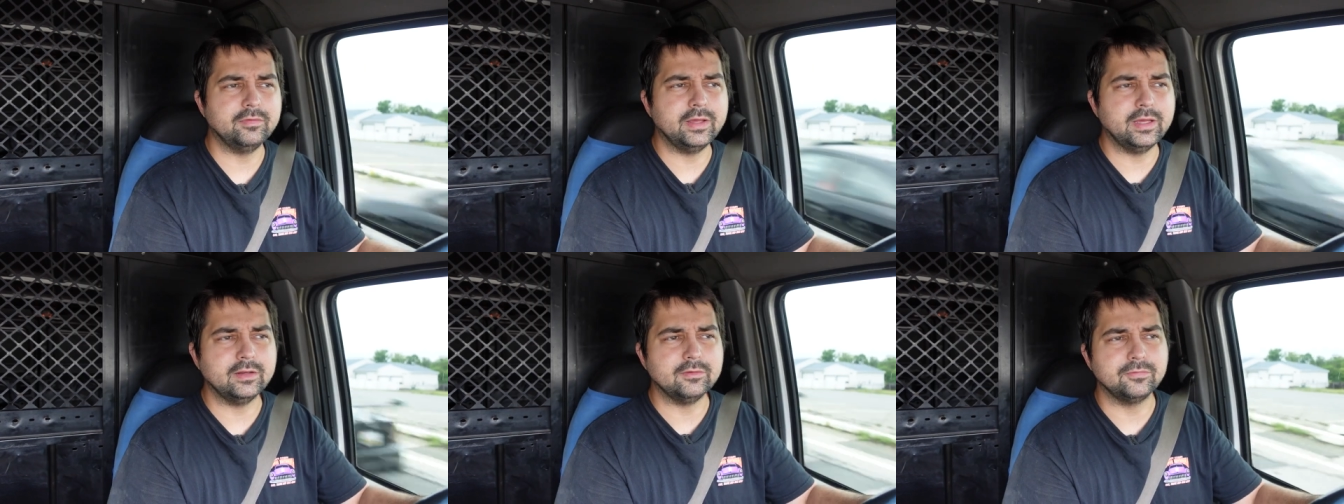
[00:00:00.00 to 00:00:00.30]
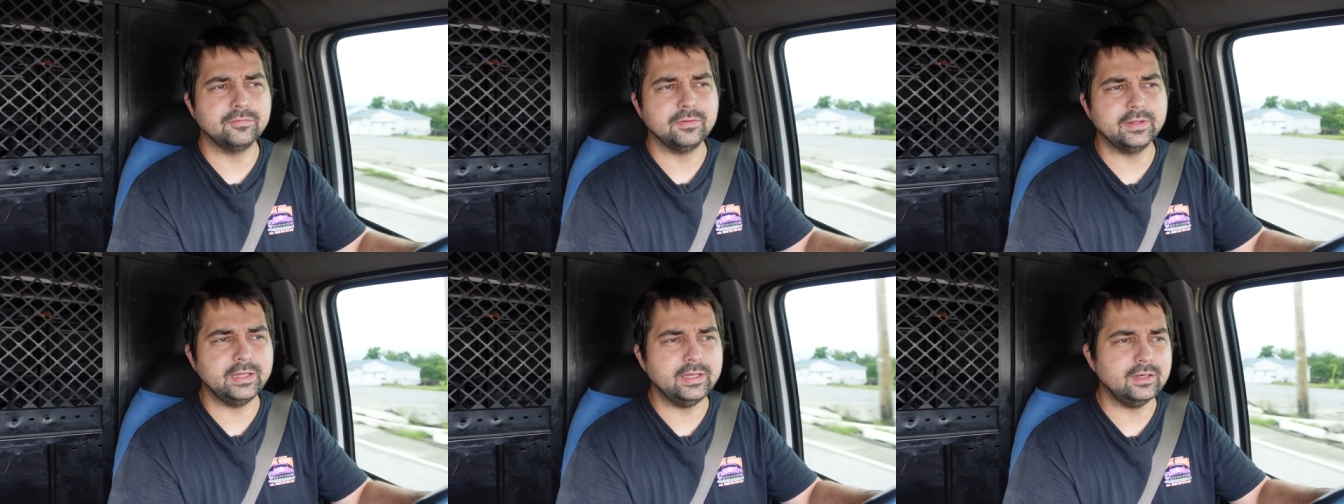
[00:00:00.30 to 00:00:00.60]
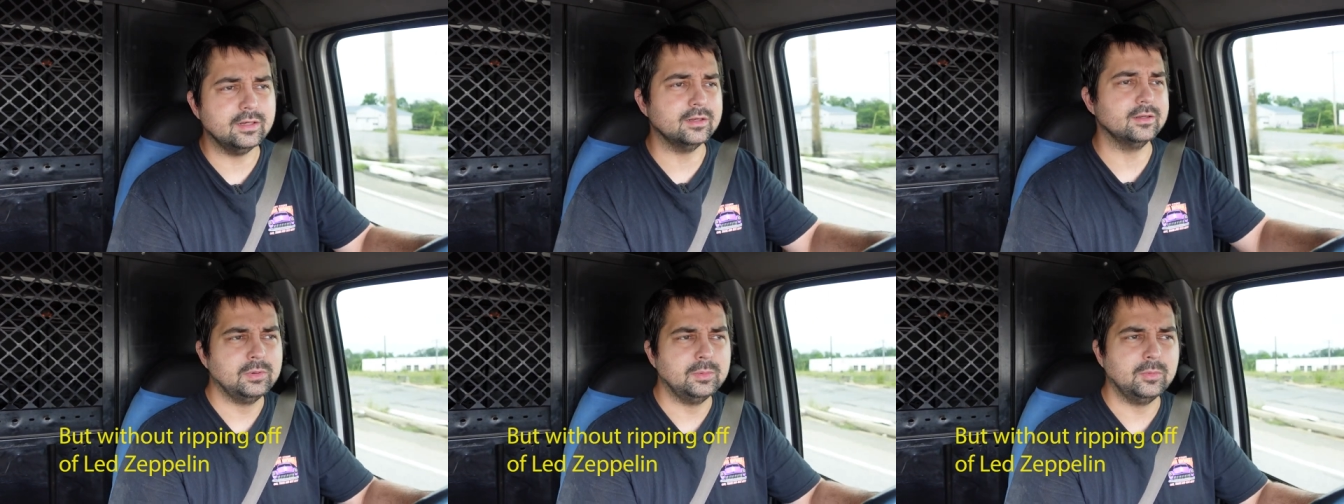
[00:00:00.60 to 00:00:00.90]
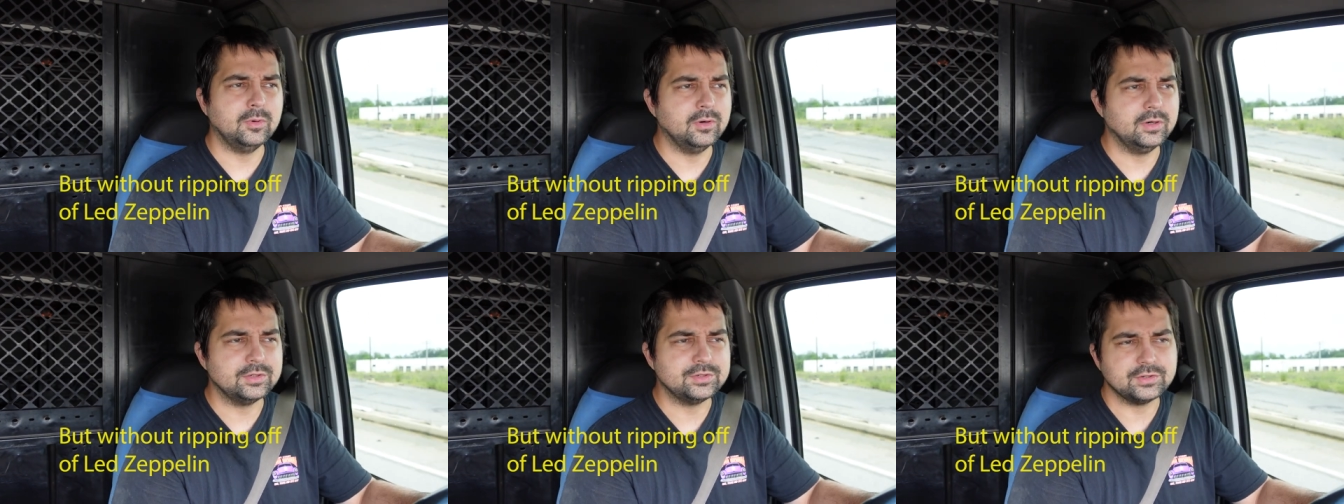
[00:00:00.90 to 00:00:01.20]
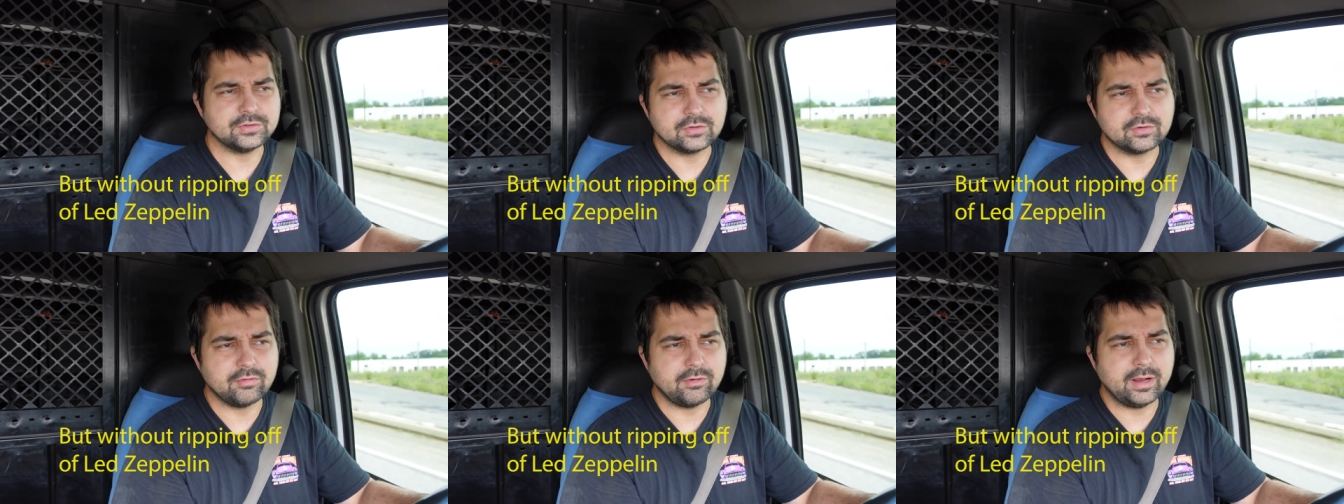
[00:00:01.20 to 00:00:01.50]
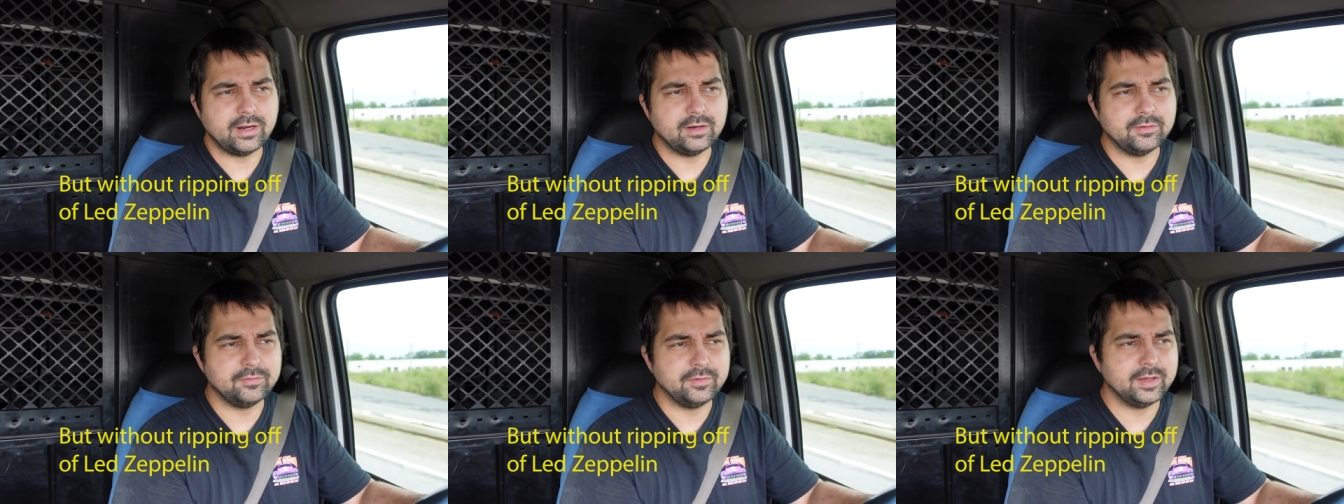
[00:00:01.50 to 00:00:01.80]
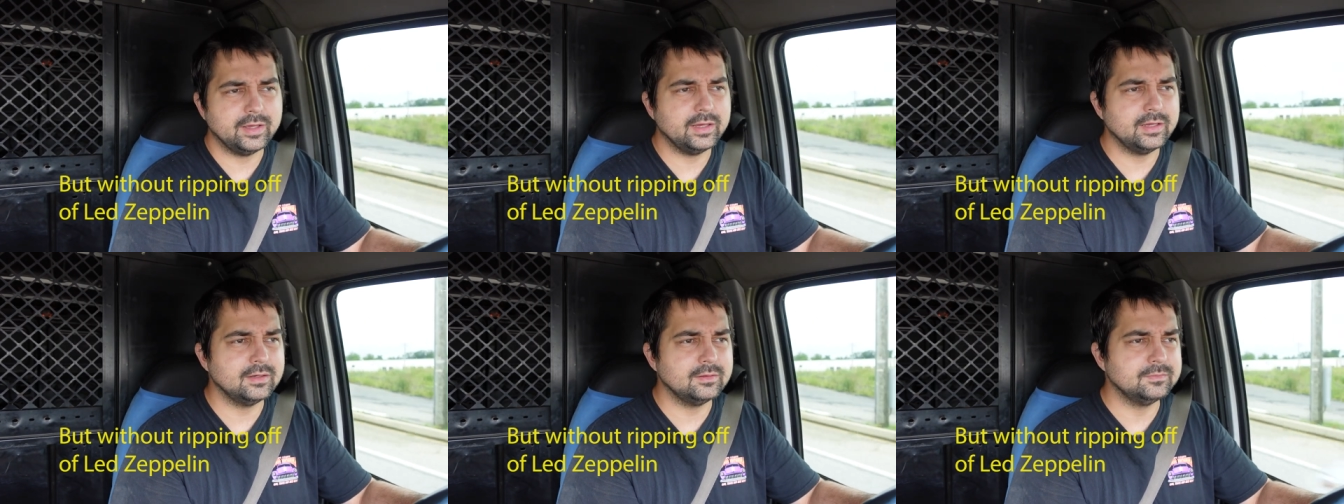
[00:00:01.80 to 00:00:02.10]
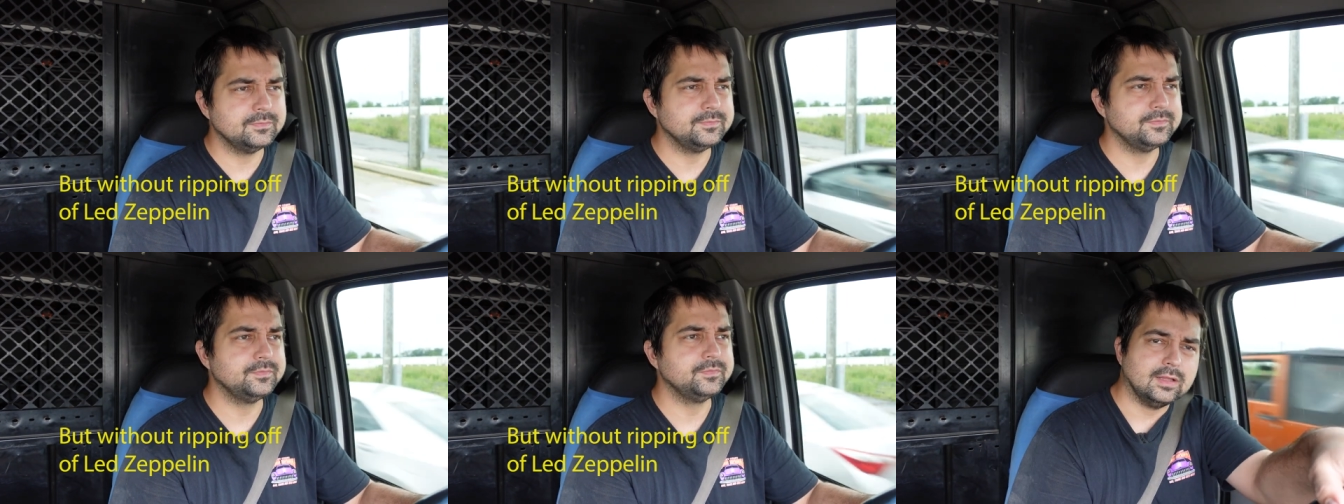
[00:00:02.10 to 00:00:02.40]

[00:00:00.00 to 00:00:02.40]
Van Fleet, but more just Greta Van.